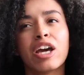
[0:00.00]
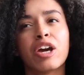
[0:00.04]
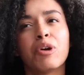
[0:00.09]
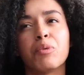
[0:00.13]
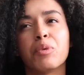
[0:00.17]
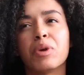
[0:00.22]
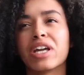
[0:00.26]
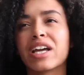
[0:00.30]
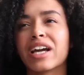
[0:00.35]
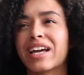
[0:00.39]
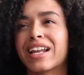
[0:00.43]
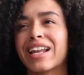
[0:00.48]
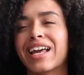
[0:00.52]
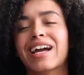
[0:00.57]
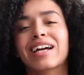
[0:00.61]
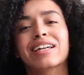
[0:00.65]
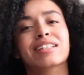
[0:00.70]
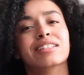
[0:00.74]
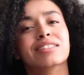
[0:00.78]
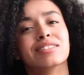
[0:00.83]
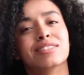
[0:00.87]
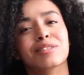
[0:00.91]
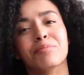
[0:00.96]
we kind of had
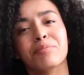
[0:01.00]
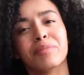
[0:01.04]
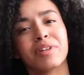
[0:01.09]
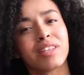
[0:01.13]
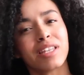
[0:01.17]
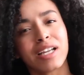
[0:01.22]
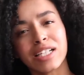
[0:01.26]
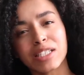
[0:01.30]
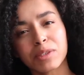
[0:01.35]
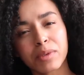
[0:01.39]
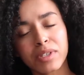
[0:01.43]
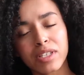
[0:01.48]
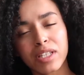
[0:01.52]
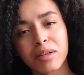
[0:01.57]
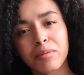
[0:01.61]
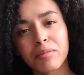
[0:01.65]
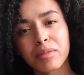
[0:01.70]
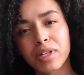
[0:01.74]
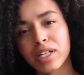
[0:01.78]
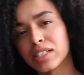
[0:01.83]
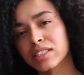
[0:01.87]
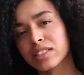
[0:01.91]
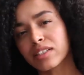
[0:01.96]
to sympathize with
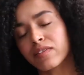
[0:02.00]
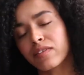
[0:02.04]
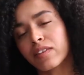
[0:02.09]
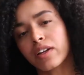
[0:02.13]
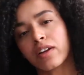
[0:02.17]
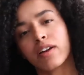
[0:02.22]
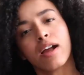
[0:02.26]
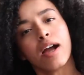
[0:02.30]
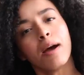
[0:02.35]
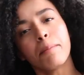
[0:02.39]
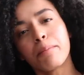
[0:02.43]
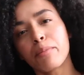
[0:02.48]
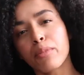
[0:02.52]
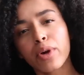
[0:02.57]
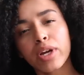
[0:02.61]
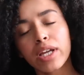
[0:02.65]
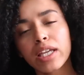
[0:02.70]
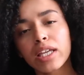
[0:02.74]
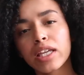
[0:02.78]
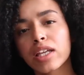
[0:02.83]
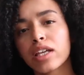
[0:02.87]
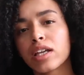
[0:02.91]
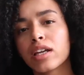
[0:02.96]
them because of their
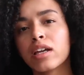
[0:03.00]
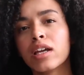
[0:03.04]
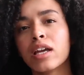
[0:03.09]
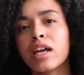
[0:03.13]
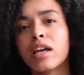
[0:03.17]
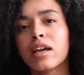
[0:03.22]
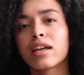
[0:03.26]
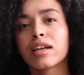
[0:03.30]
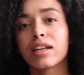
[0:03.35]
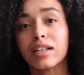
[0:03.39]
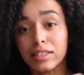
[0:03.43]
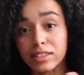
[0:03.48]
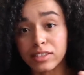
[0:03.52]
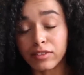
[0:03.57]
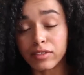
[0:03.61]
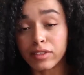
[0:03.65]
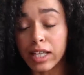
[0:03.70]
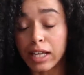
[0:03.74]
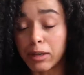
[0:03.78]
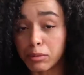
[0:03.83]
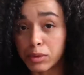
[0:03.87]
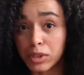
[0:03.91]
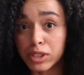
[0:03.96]
upbringing, because
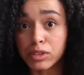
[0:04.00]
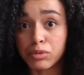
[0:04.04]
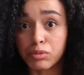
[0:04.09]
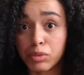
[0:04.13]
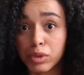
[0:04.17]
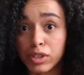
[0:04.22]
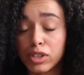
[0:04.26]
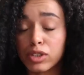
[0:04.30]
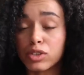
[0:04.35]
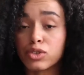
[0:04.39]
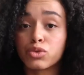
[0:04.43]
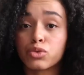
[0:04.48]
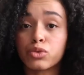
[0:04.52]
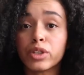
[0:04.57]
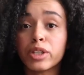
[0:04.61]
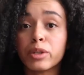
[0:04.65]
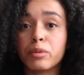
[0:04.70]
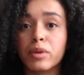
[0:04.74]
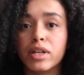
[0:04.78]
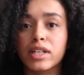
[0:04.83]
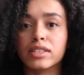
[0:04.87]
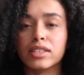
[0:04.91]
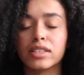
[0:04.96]
that was what the story
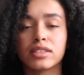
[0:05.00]
was.